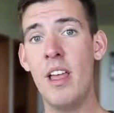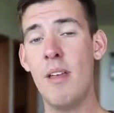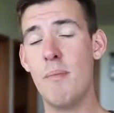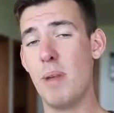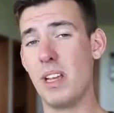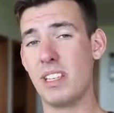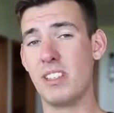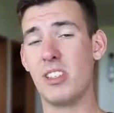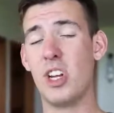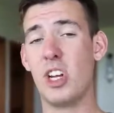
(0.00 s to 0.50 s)

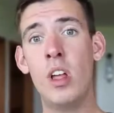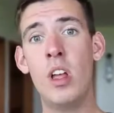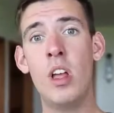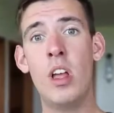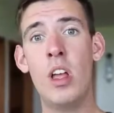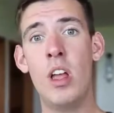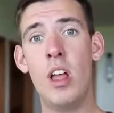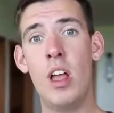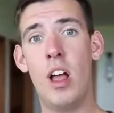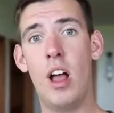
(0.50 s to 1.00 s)
makes the touch.
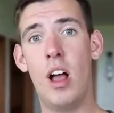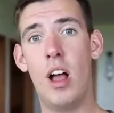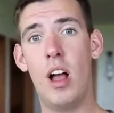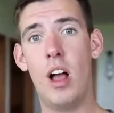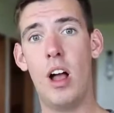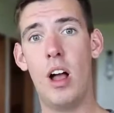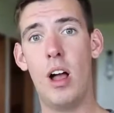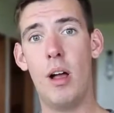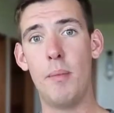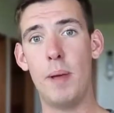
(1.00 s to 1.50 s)

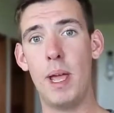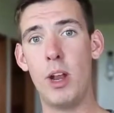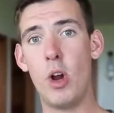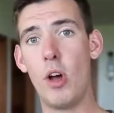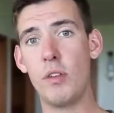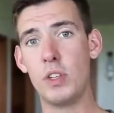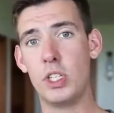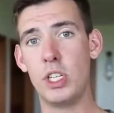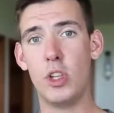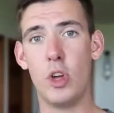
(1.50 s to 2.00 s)
And
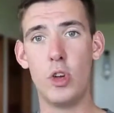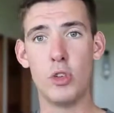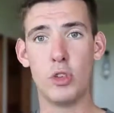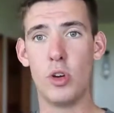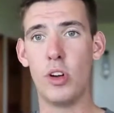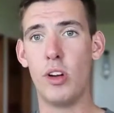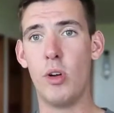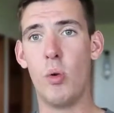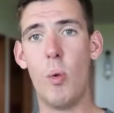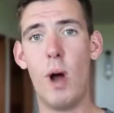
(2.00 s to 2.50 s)
obviously those
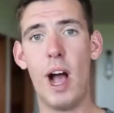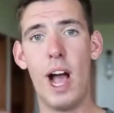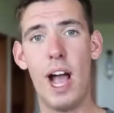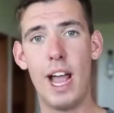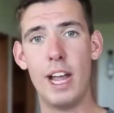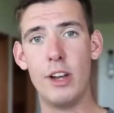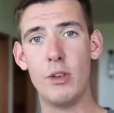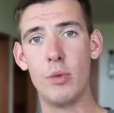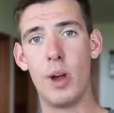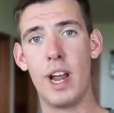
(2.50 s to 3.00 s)
are at a
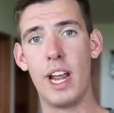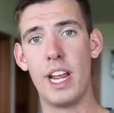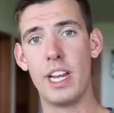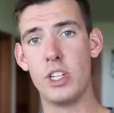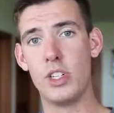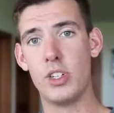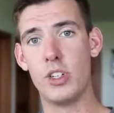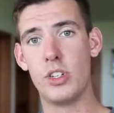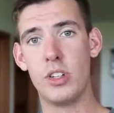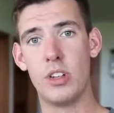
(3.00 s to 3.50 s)
wide
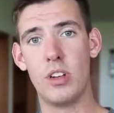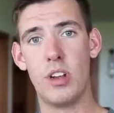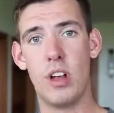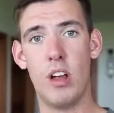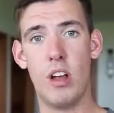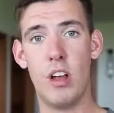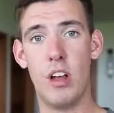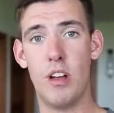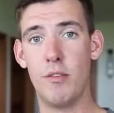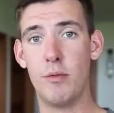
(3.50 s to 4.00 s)
range
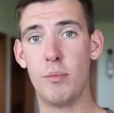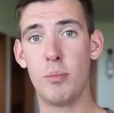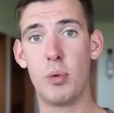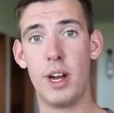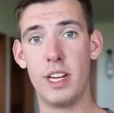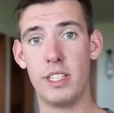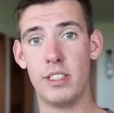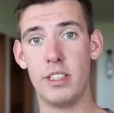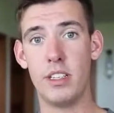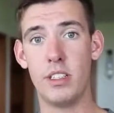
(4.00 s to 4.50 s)
of
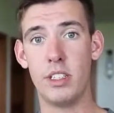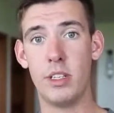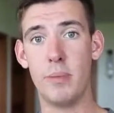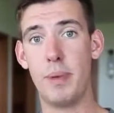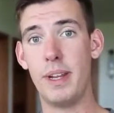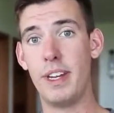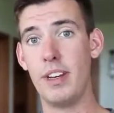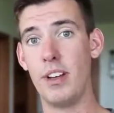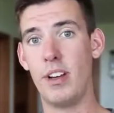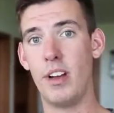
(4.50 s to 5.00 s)
prices
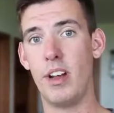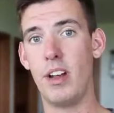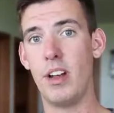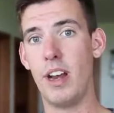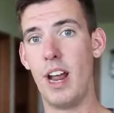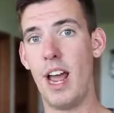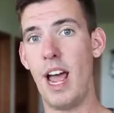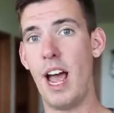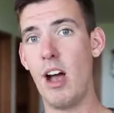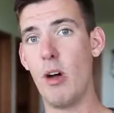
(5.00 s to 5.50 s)
depending on
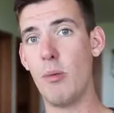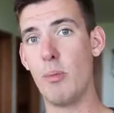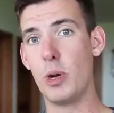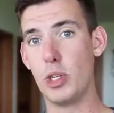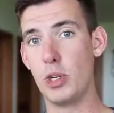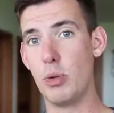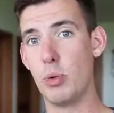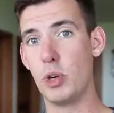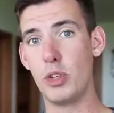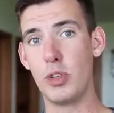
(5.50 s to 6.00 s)
how
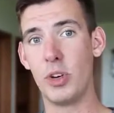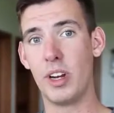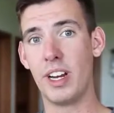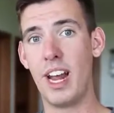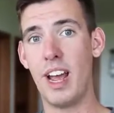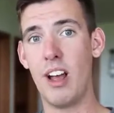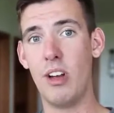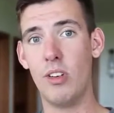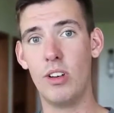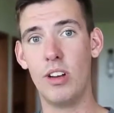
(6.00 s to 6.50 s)
much you want to trick it
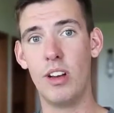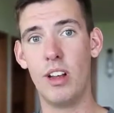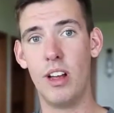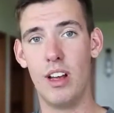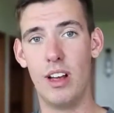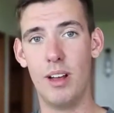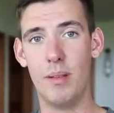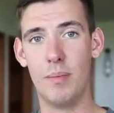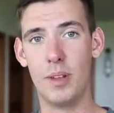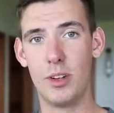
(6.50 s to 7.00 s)

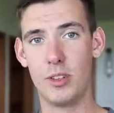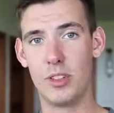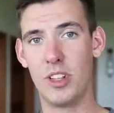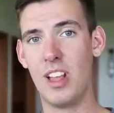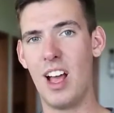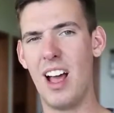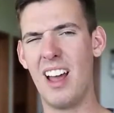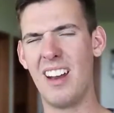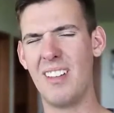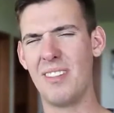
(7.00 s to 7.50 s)
out. There's a
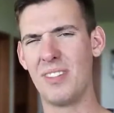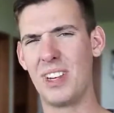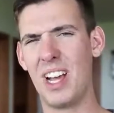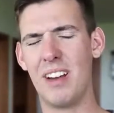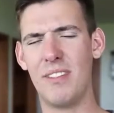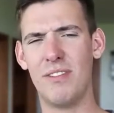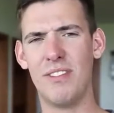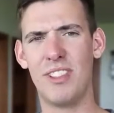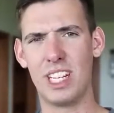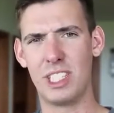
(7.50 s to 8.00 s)
lot of
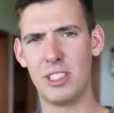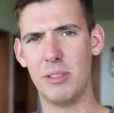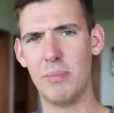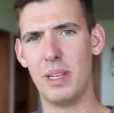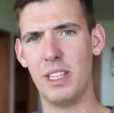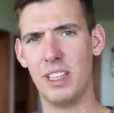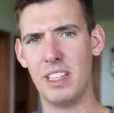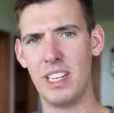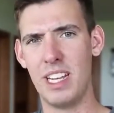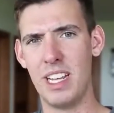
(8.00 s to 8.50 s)
kind of
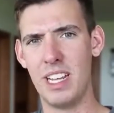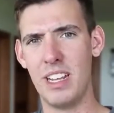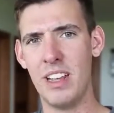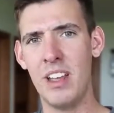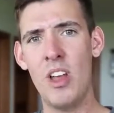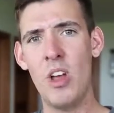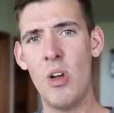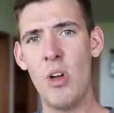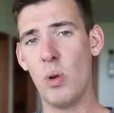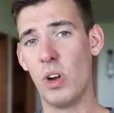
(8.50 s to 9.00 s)
flexibility
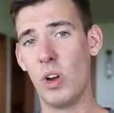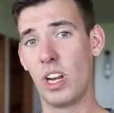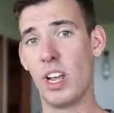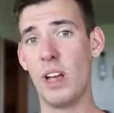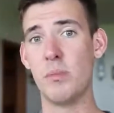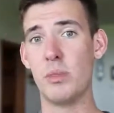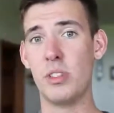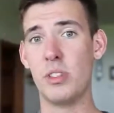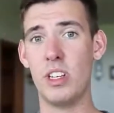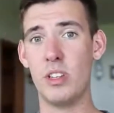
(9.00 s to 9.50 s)
when it
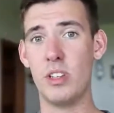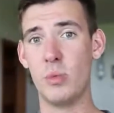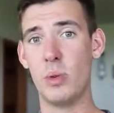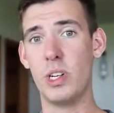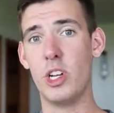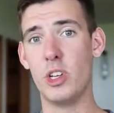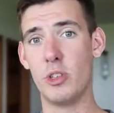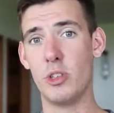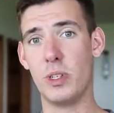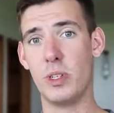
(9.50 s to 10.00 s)
comes to these Windows